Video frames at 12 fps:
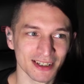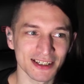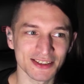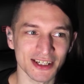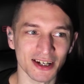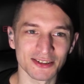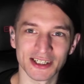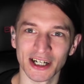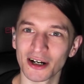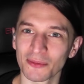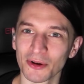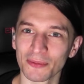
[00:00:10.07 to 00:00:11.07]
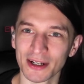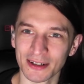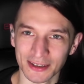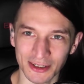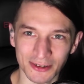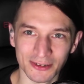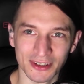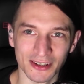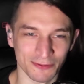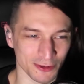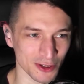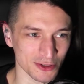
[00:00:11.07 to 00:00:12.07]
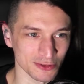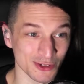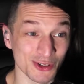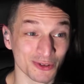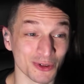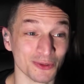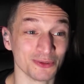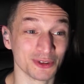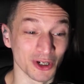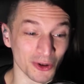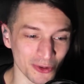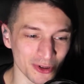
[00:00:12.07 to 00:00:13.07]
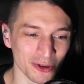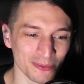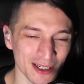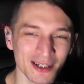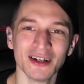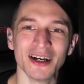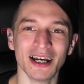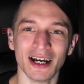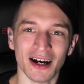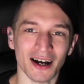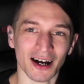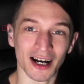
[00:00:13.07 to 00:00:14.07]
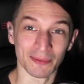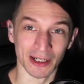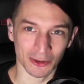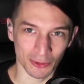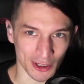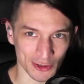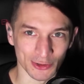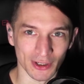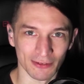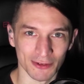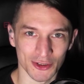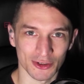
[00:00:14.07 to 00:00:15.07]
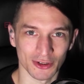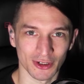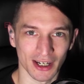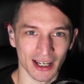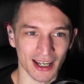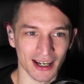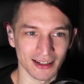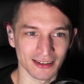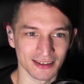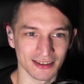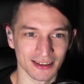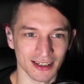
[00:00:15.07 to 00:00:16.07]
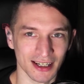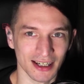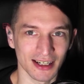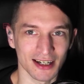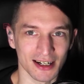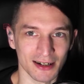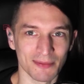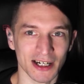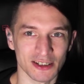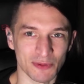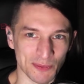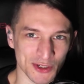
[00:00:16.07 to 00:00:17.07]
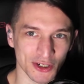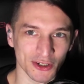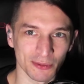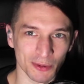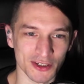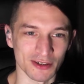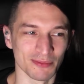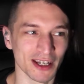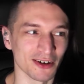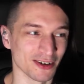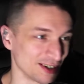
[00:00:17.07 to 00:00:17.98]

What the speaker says: This sounds terrible, but for those of you who don't know me, I'm a correctional officer at a maximum security prison. There,